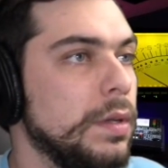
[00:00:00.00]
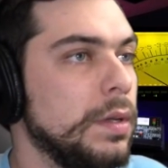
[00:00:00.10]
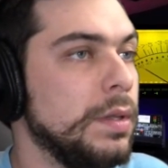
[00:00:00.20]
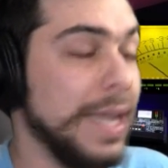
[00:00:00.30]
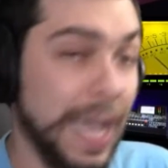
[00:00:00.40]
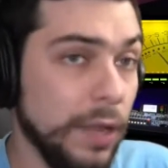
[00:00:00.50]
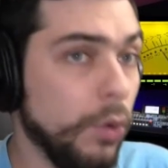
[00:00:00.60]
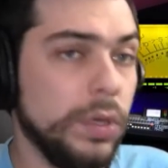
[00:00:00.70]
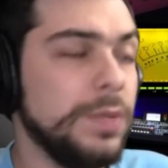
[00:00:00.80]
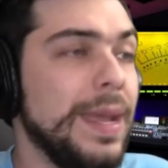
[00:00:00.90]
They got
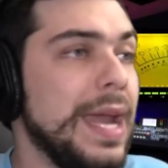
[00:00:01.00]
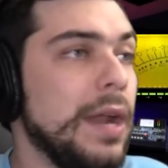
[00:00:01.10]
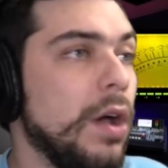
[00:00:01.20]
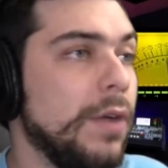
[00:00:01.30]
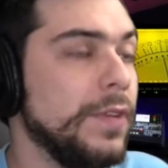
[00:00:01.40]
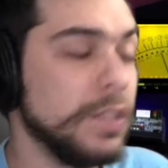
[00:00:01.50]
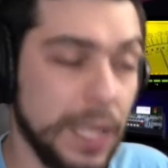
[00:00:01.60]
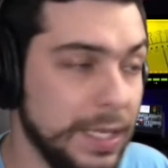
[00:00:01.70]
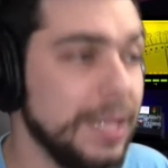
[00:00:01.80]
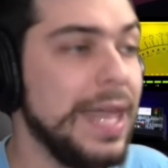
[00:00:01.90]
Orange Man out of office.
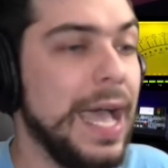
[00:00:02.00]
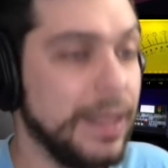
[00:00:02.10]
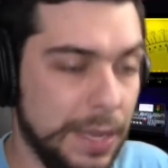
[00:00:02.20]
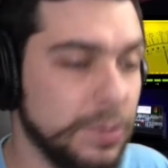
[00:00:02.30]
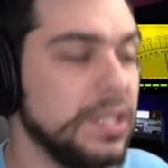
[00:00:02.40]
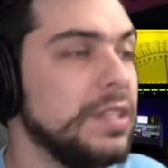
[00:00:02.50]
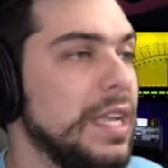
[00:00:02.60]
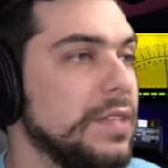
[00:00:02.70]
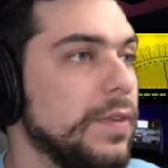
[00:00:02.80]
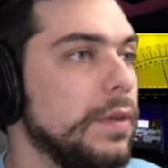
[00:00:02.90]
They did that. They were
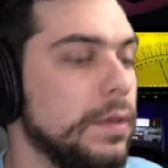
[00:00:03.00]
successful.